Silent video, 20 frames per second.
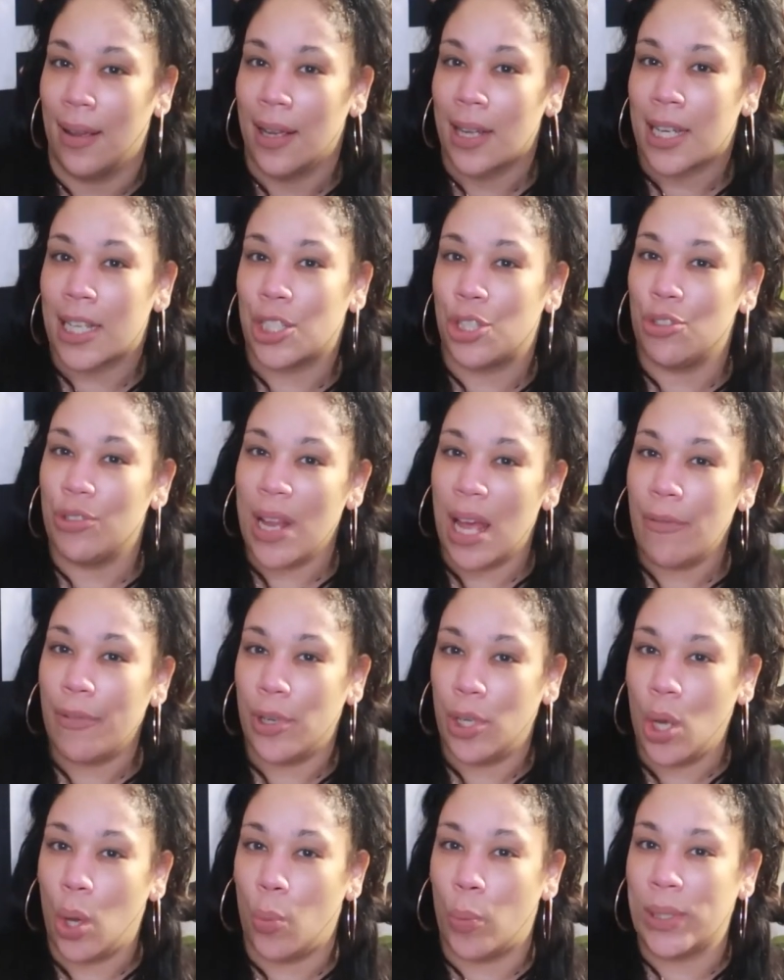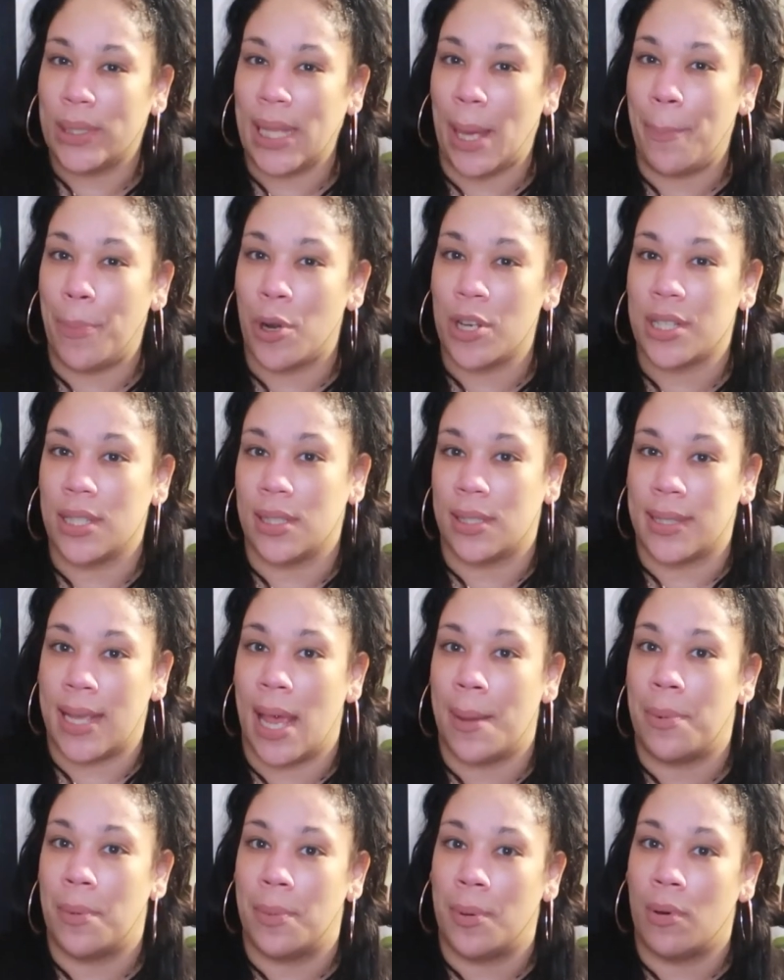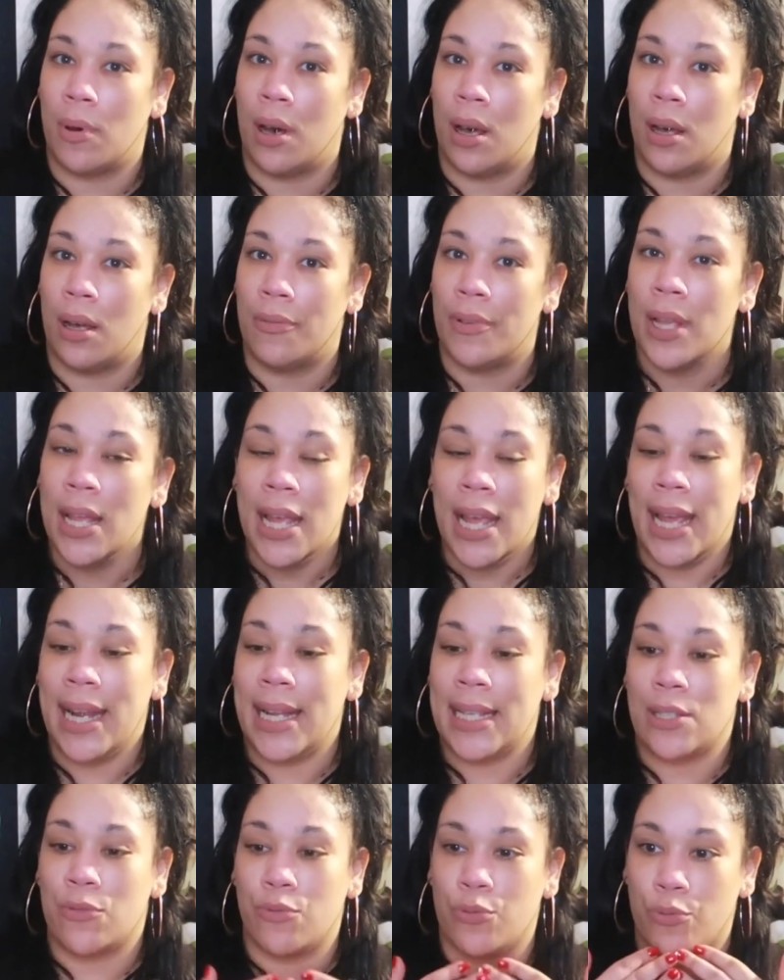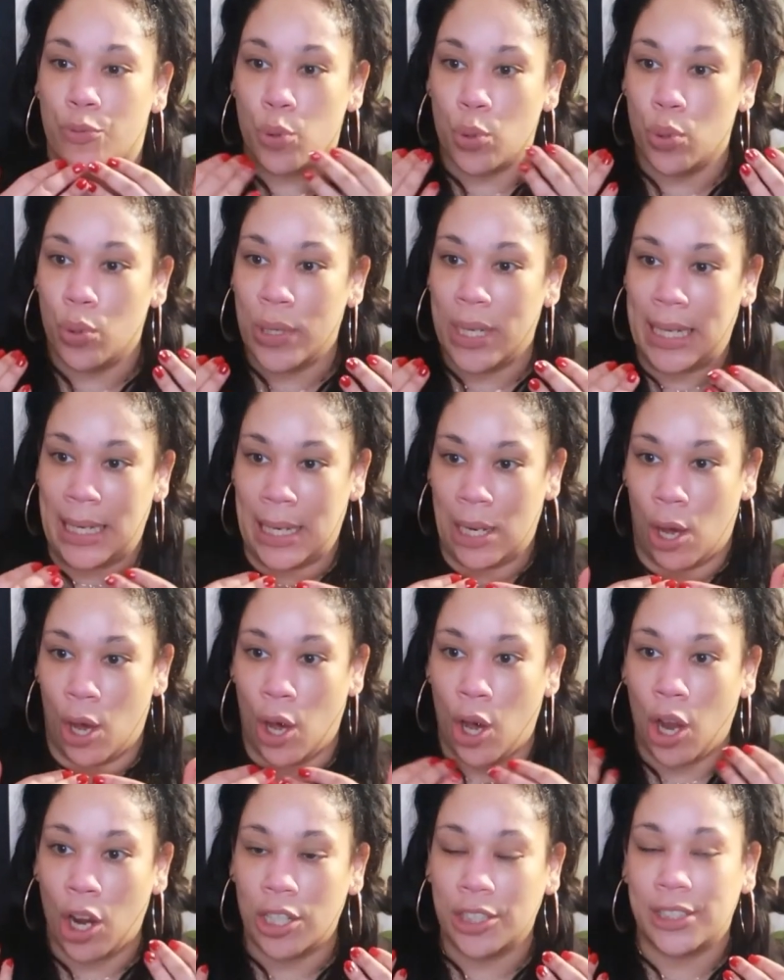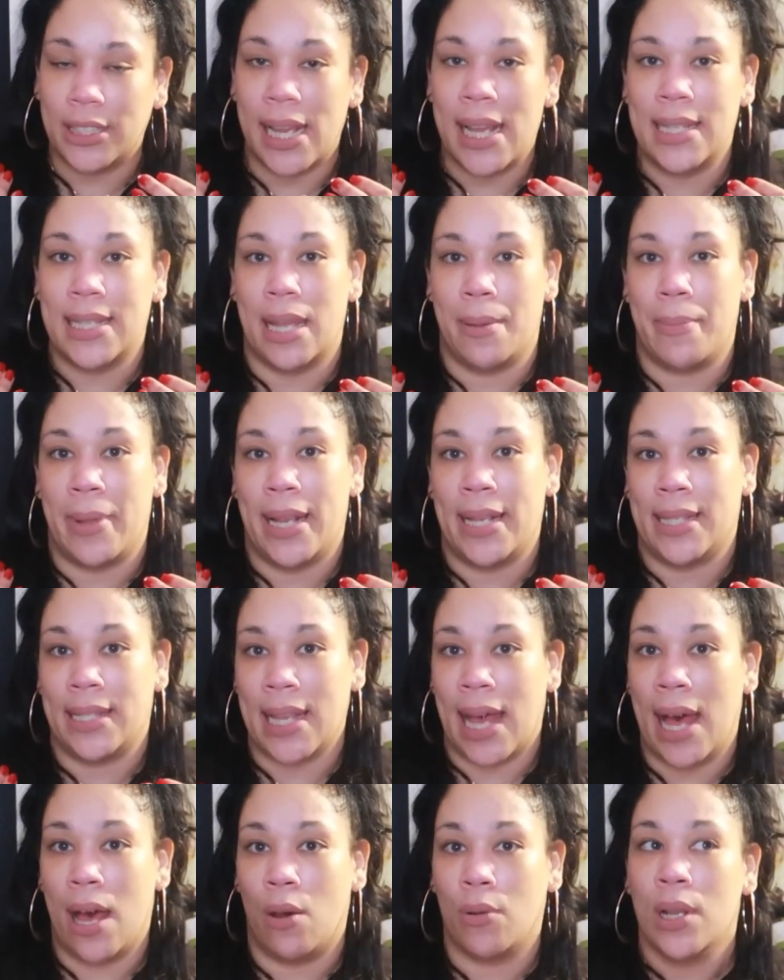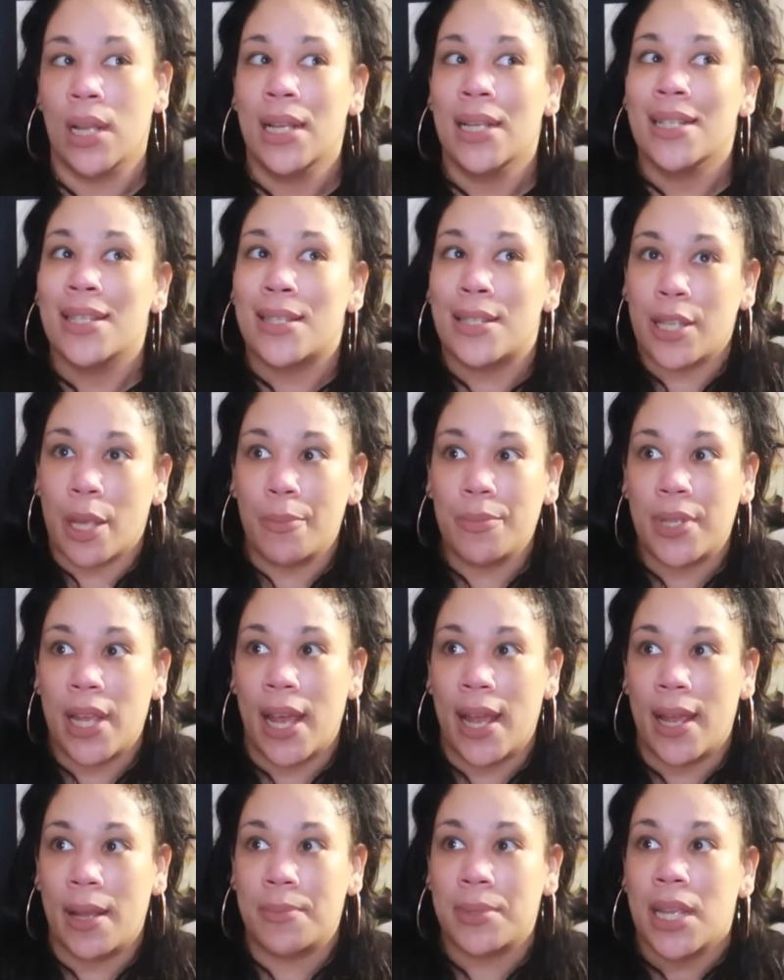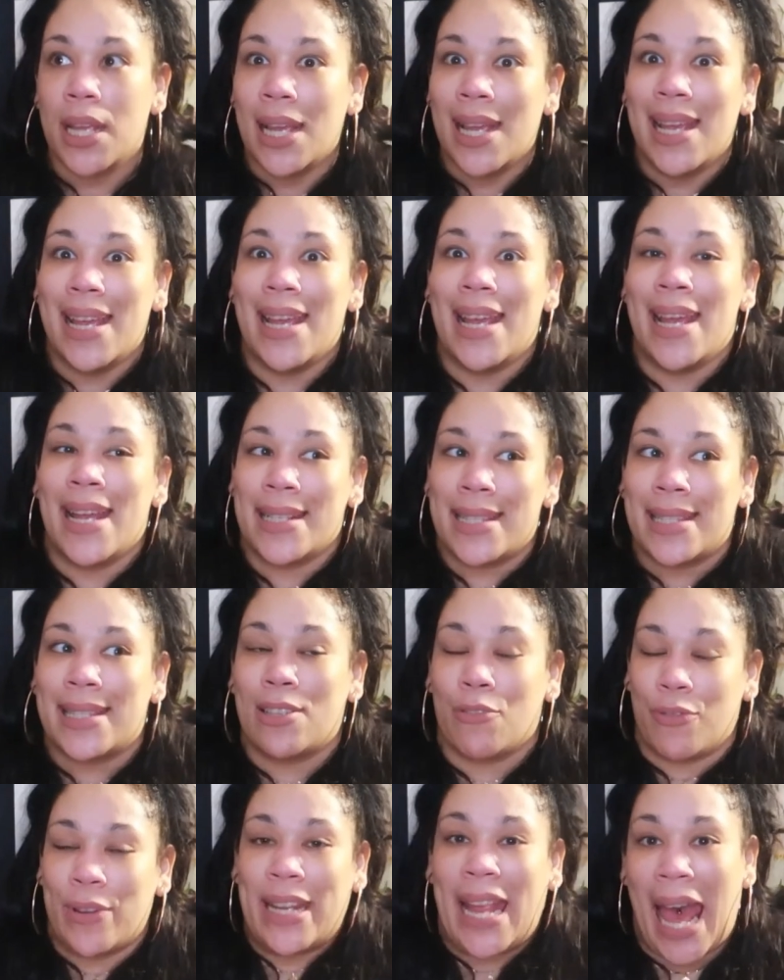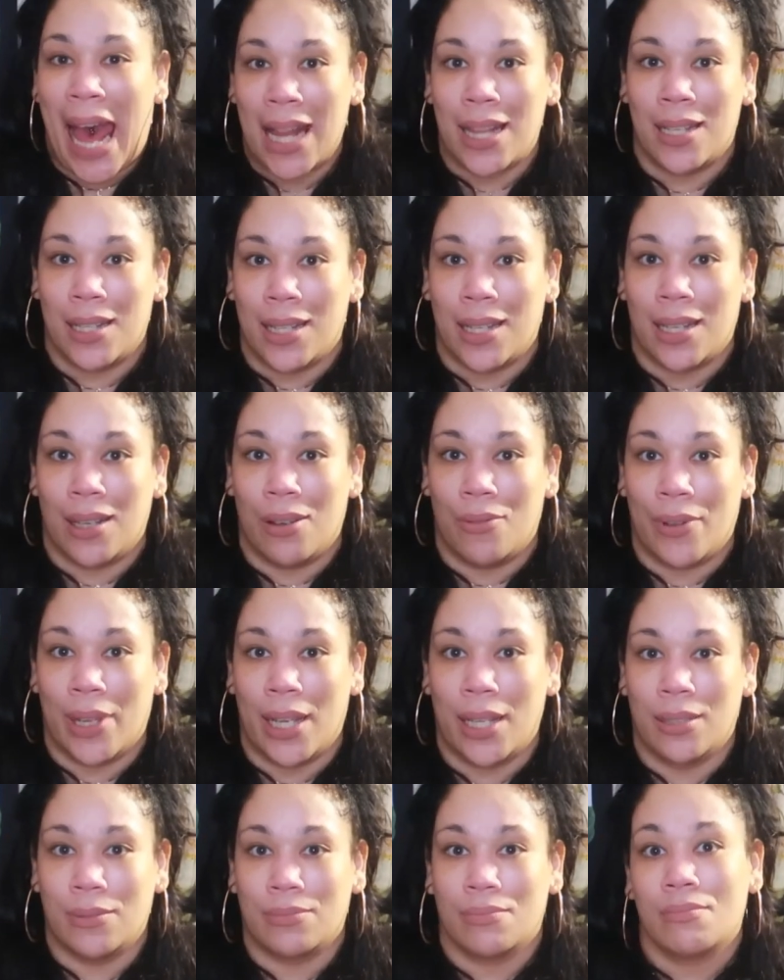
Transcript: Because you never know what that person is capable of. And as rude and harsh as that may sound, sometimes it's the reality of it.